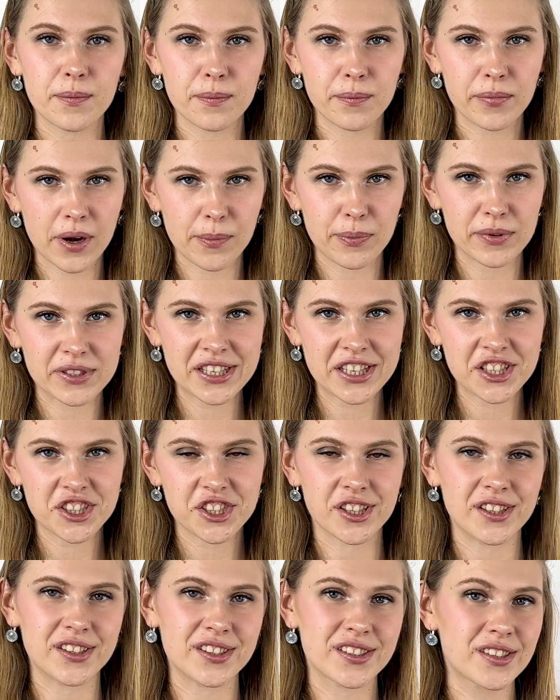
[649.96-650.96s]

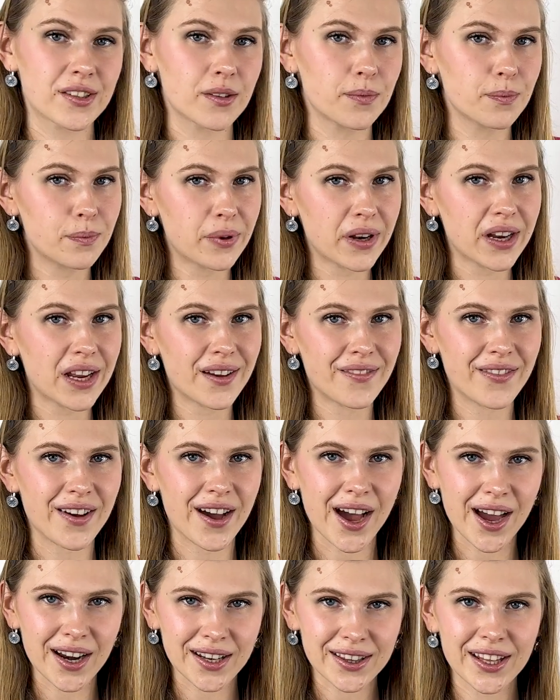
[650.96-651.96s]
prepositions
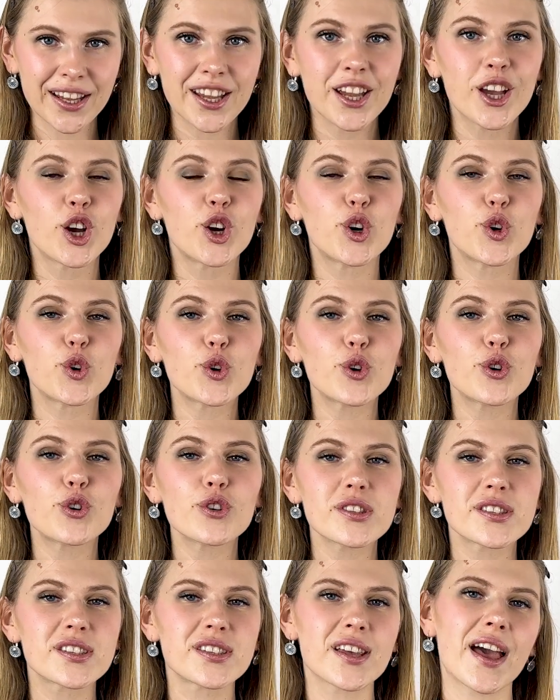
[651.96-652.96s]
prievārdi,
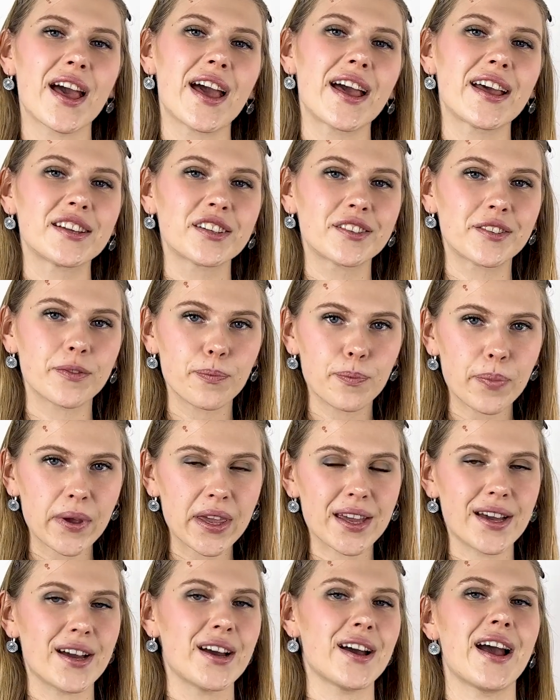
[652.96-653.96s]
uz and
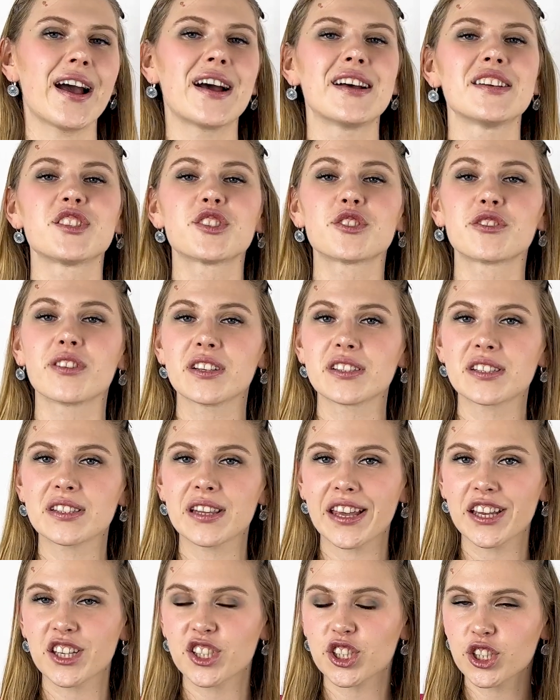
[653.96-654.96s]
pie as
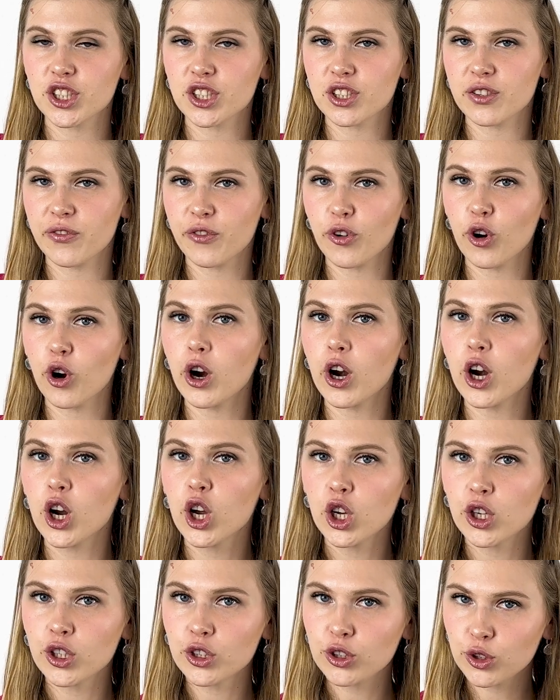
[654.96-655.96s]
translations for
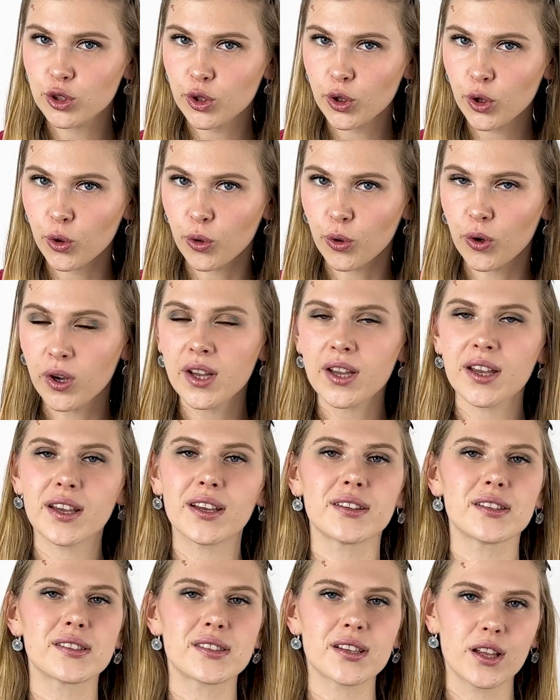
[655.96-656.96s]
to,
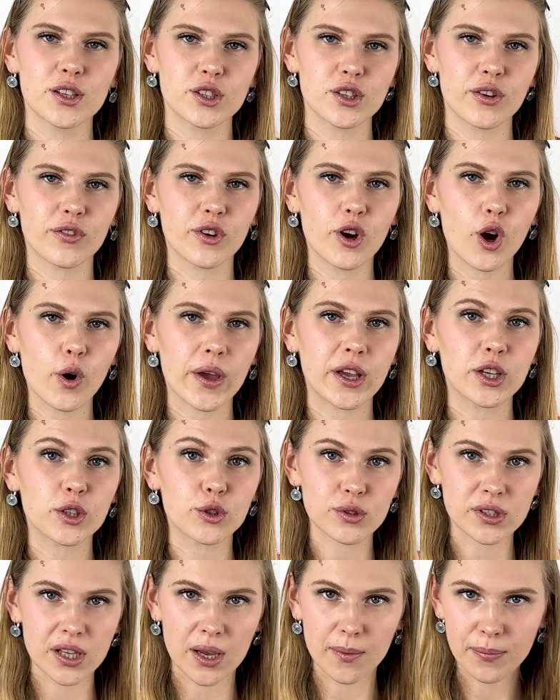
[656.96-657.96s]
in the sense of going to
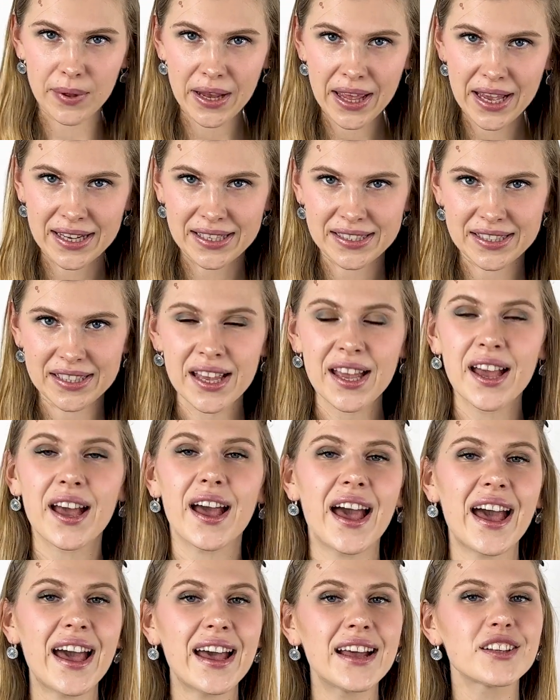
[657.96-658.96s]
some place.
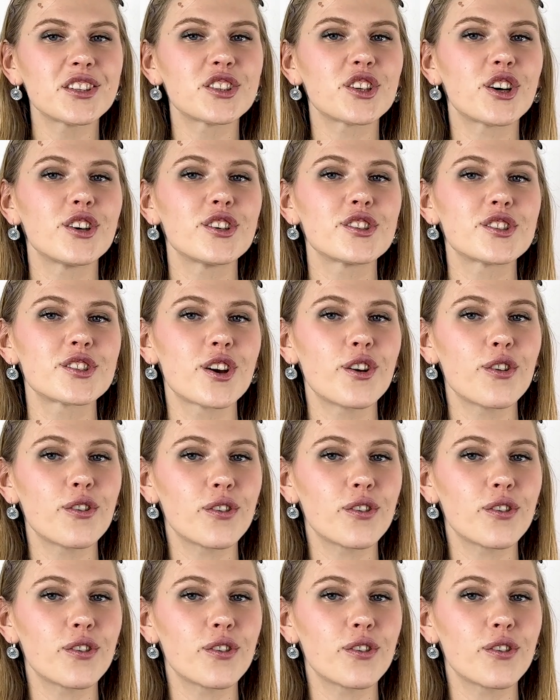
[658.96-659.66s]
And also,